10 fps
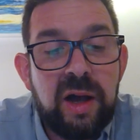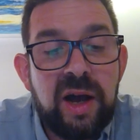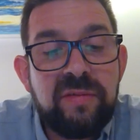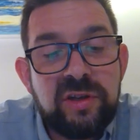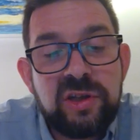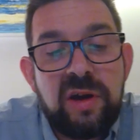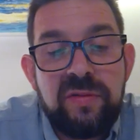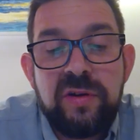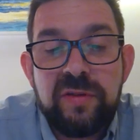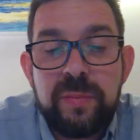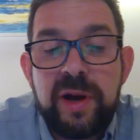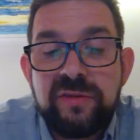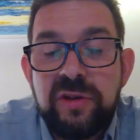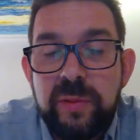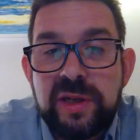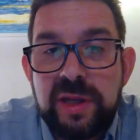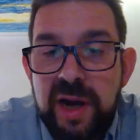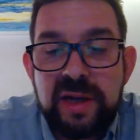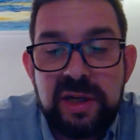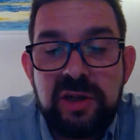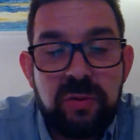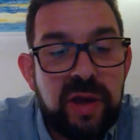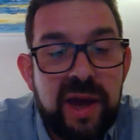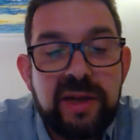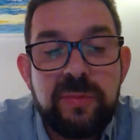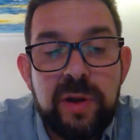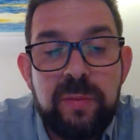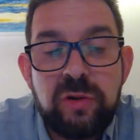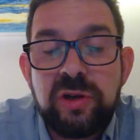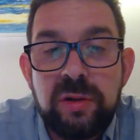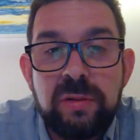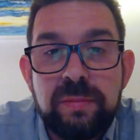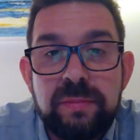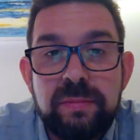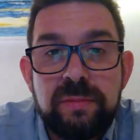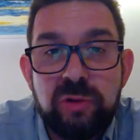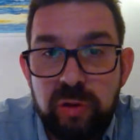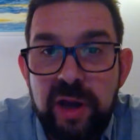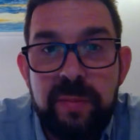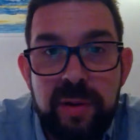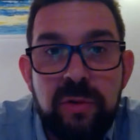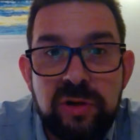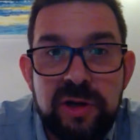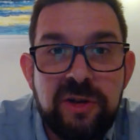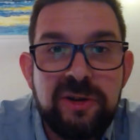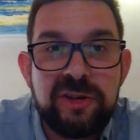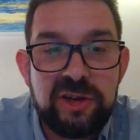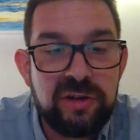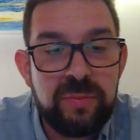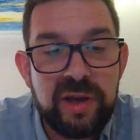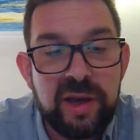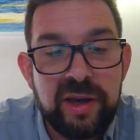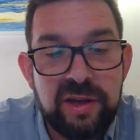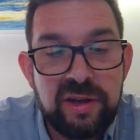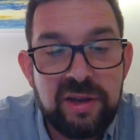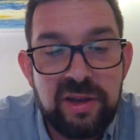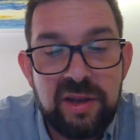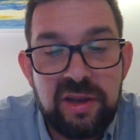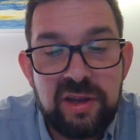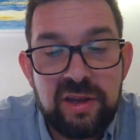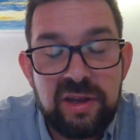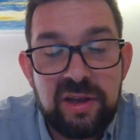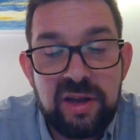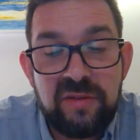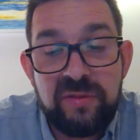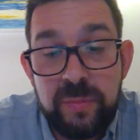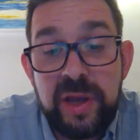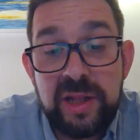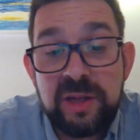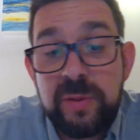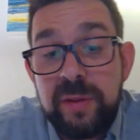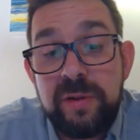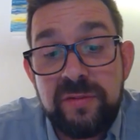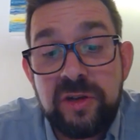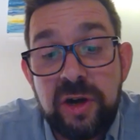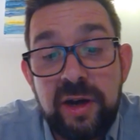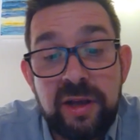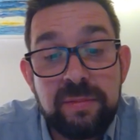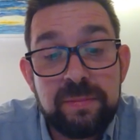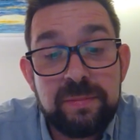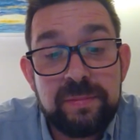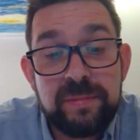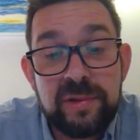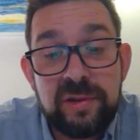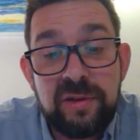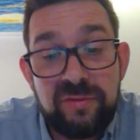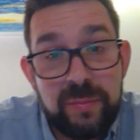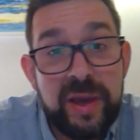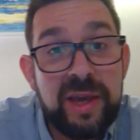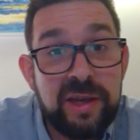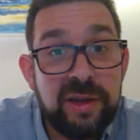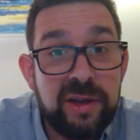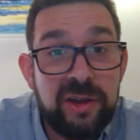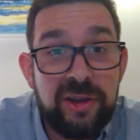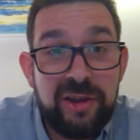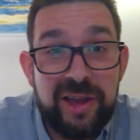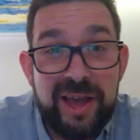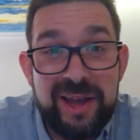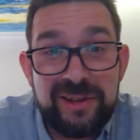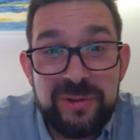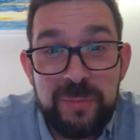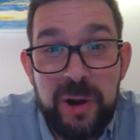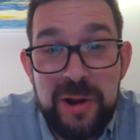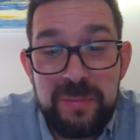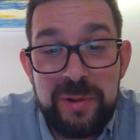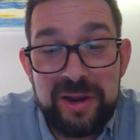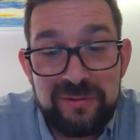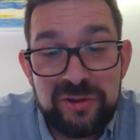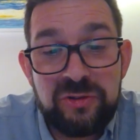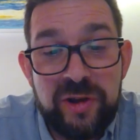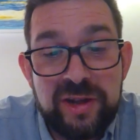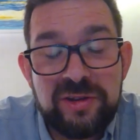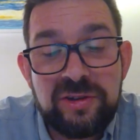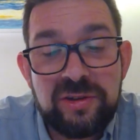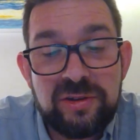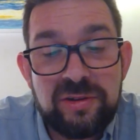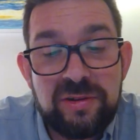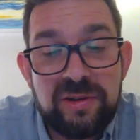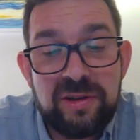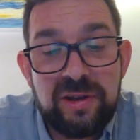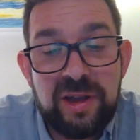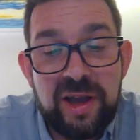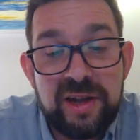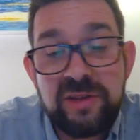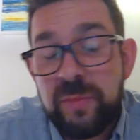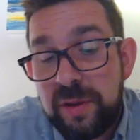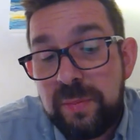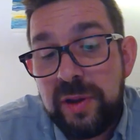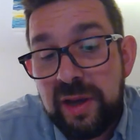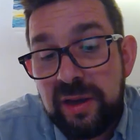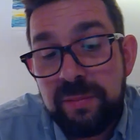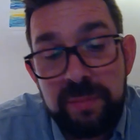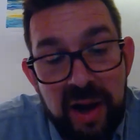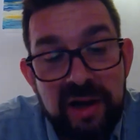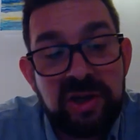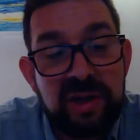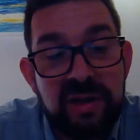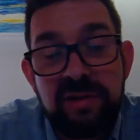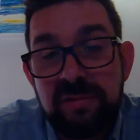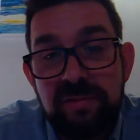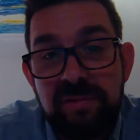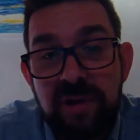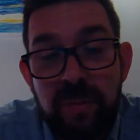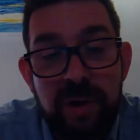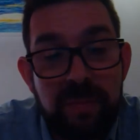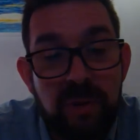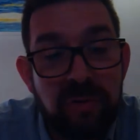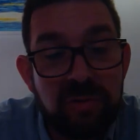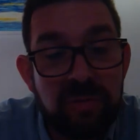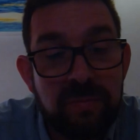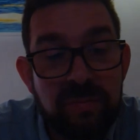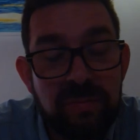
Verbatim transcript: I've discovered over the past few weeks that actually it's okay to be emotional. It's okay to be emotional in your decision making. And for me, that's been a bit of a journey. For me, it's about being frustrated and it's about being passionate about Bloxham.